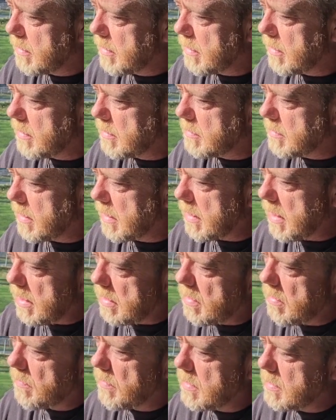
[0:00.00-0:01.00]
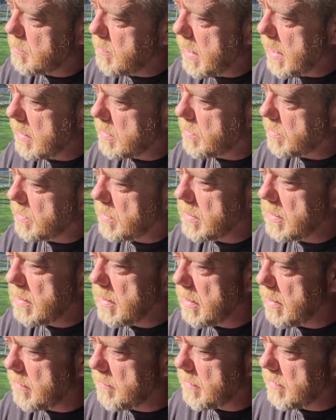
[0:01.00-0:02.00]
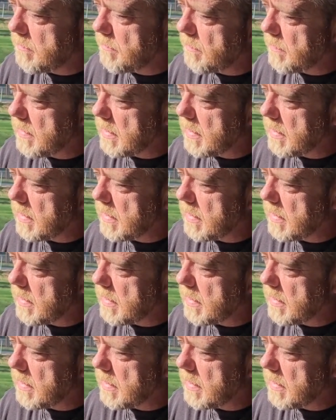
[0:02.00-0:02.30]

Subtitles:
is I know these bags are good in the oven